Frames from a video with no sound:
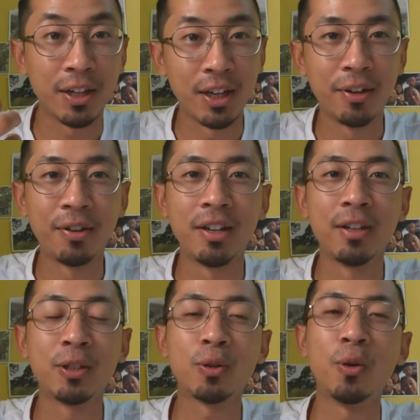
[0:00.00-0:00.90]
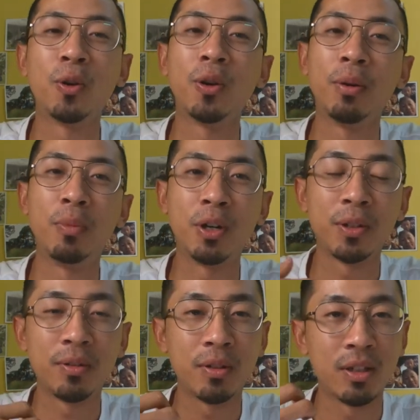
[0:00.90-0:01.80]
career or about
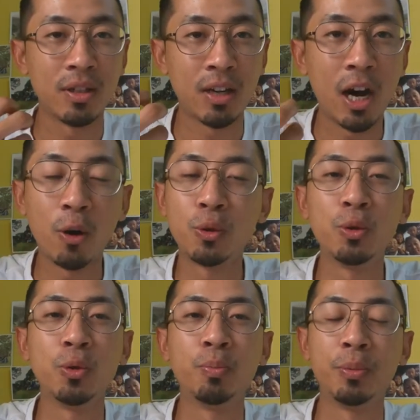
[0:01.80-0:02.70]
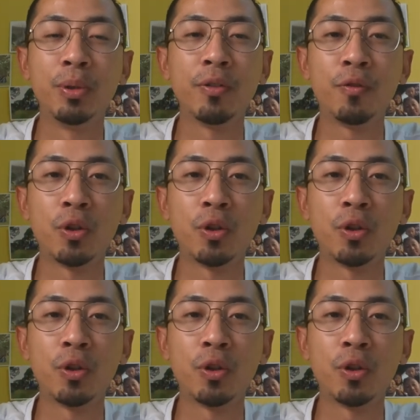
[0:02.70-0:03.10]
how to prepare